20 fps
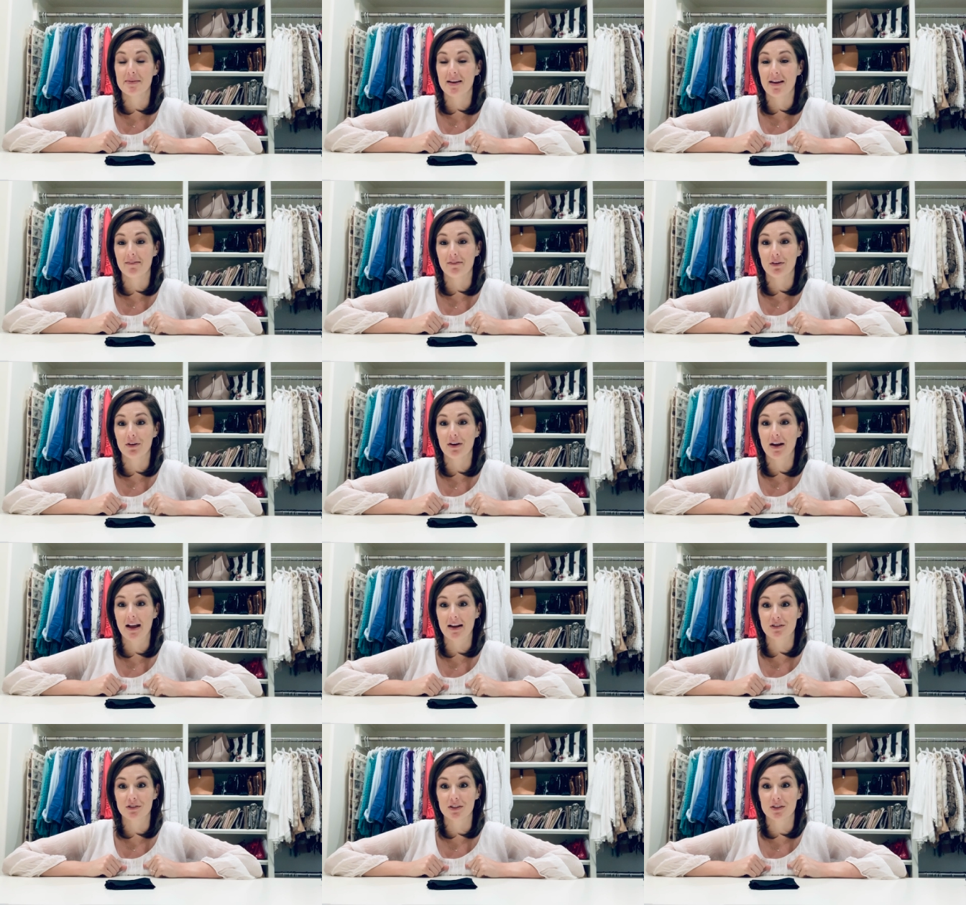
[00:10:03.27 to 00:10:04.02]
never
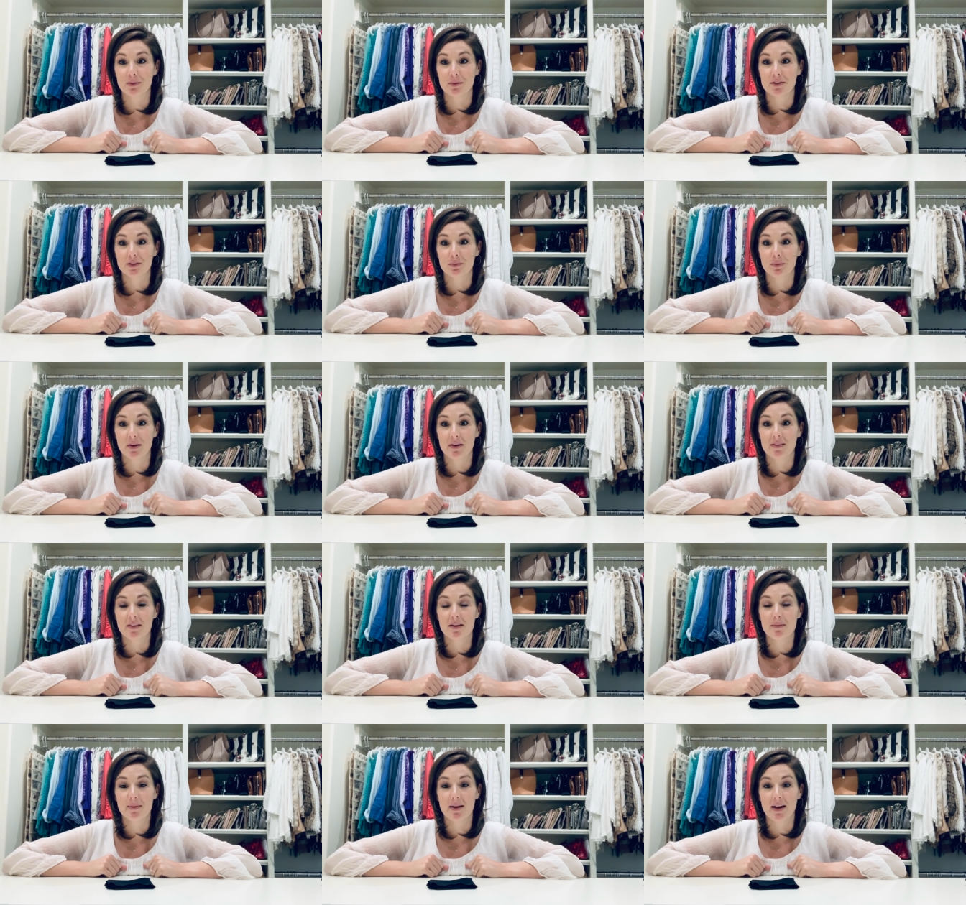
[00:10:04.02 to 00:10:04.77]
actually going to wear
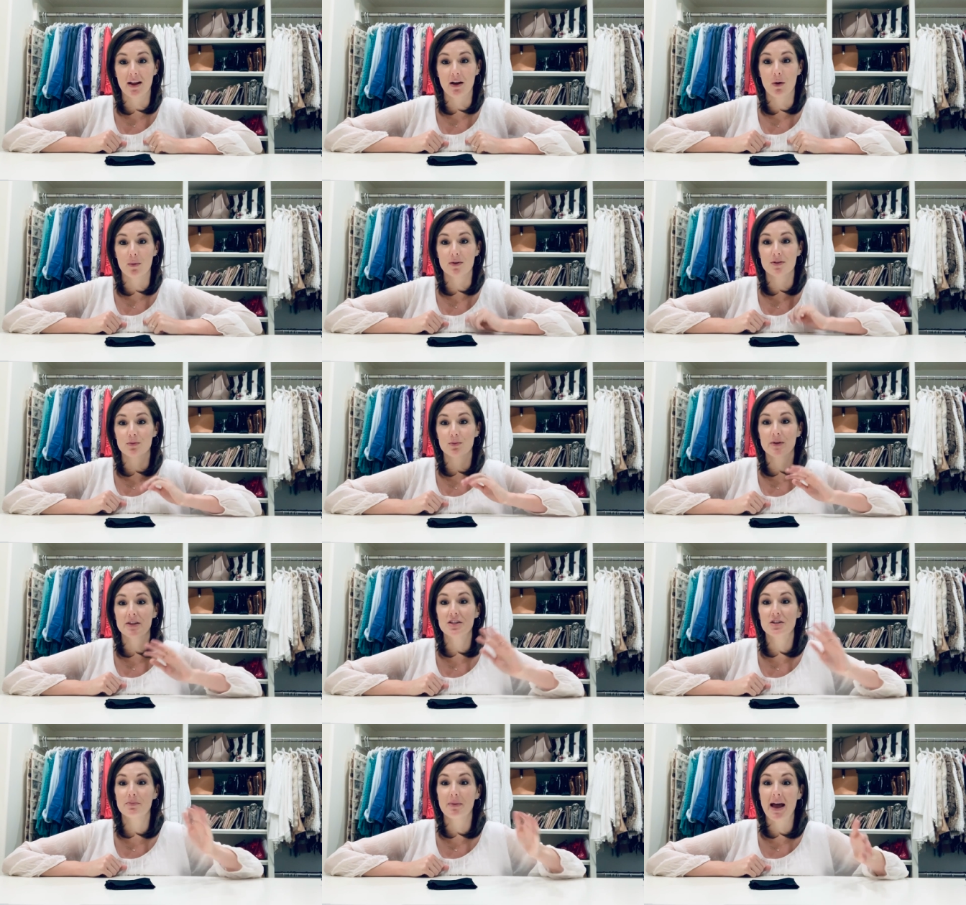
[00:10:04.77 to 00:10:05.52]
them and I always
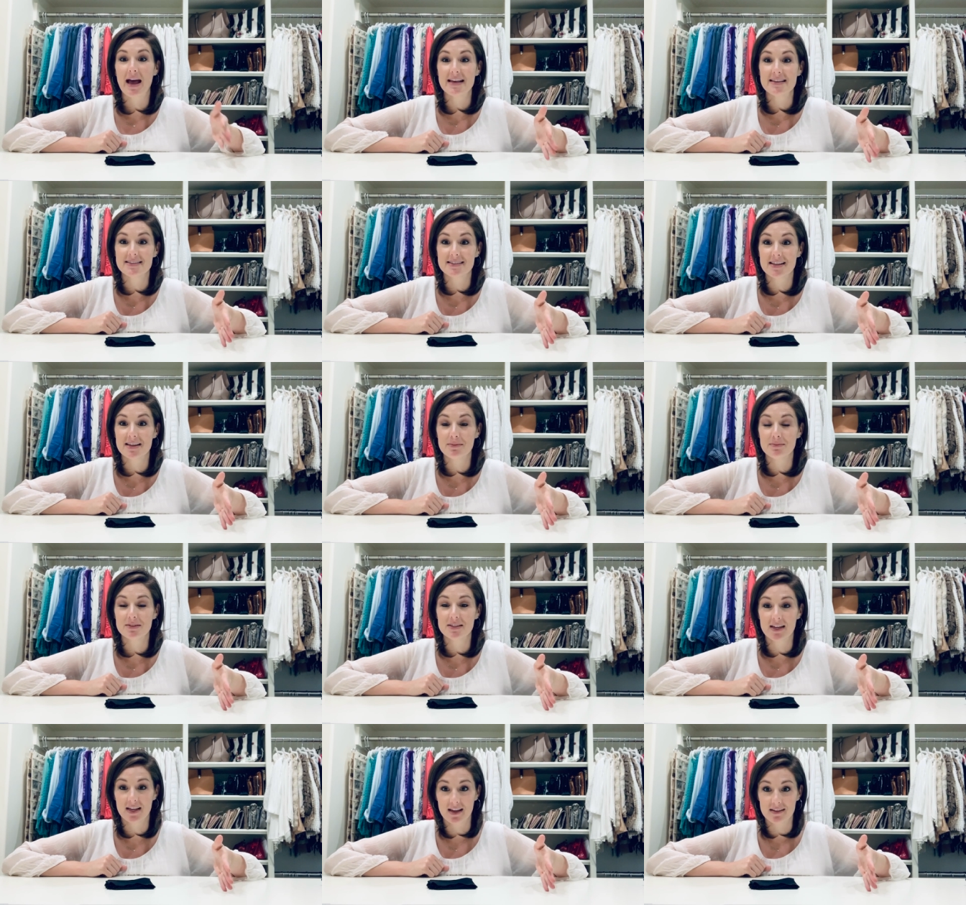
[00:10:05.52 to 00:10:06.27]
reach past
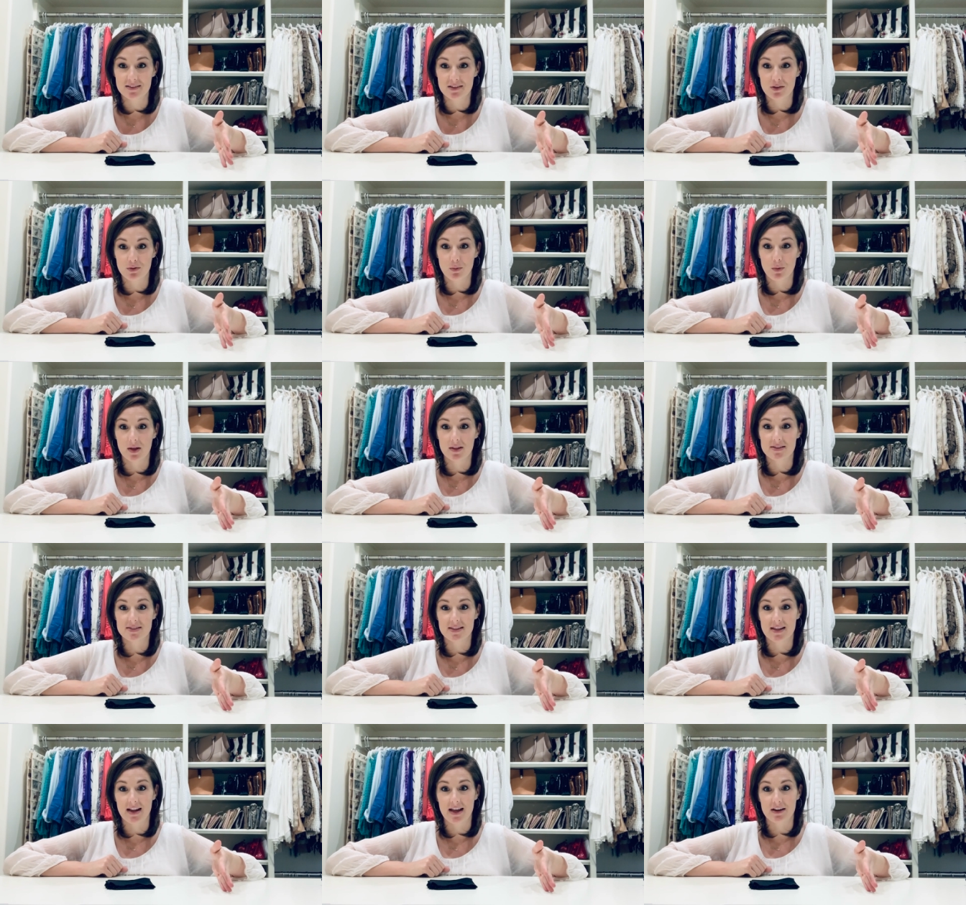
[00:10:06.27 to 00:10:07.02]
them to get to the
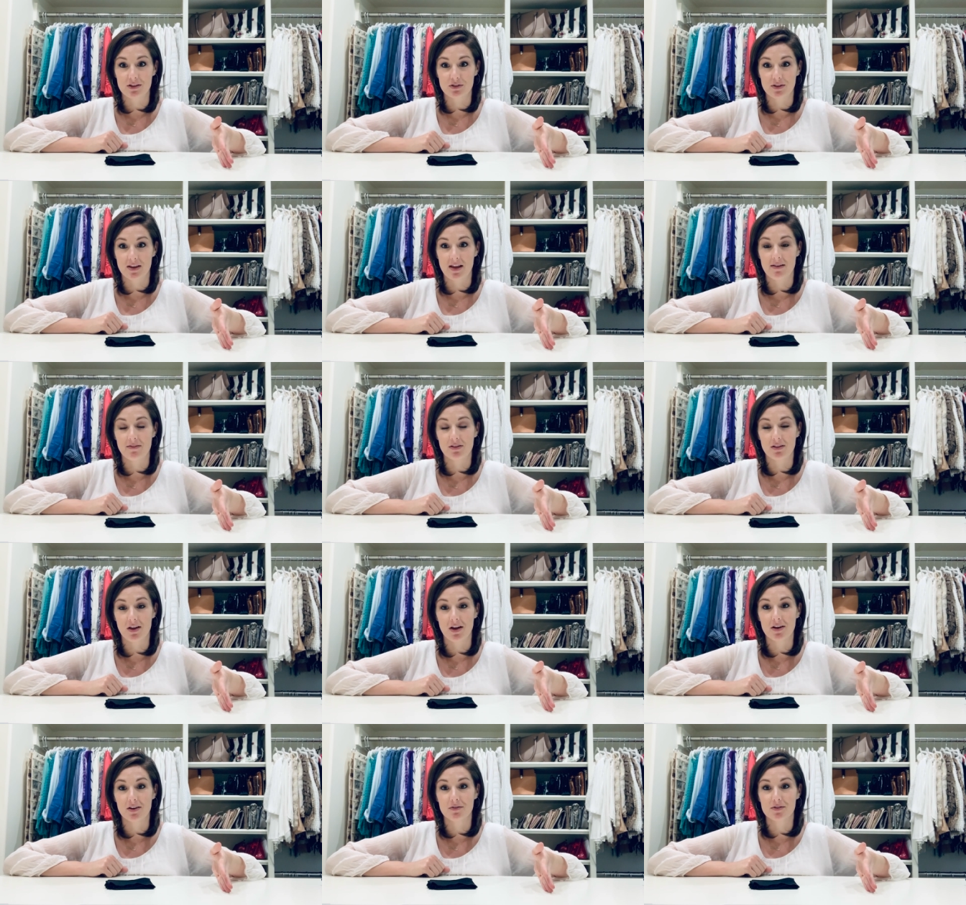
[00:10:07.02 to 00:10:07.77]
ones that actually have a
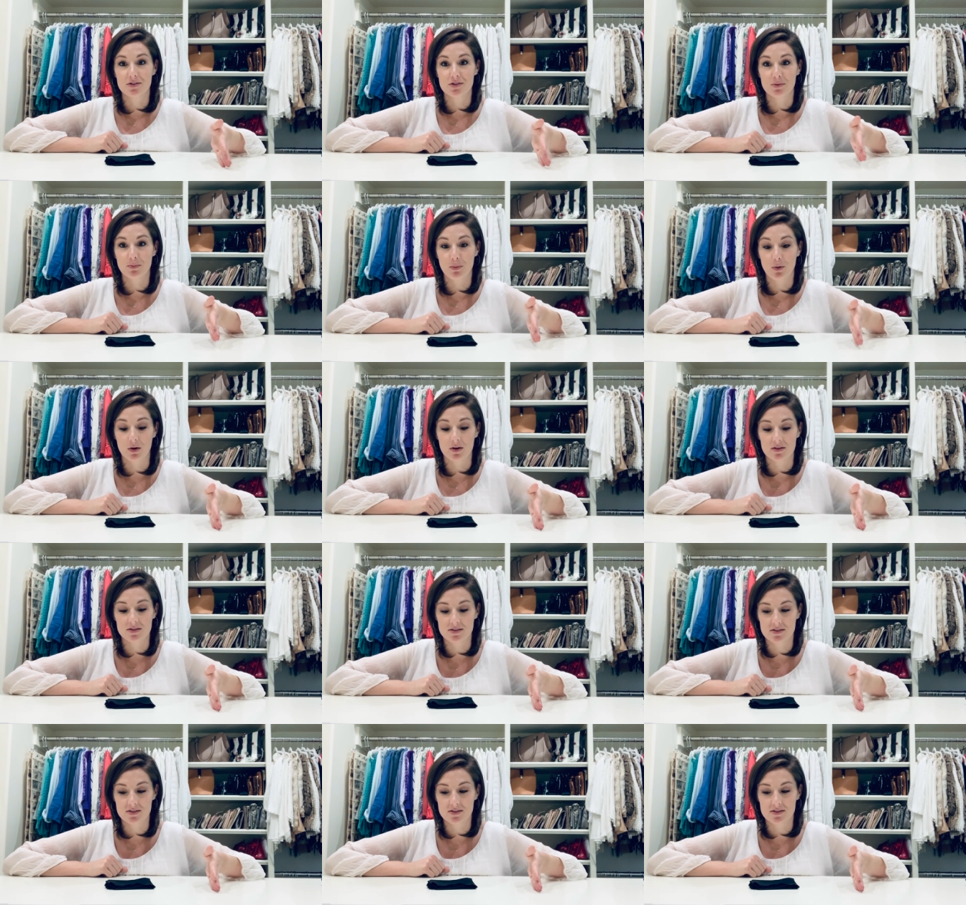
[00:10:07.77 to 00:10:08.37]
lot of support.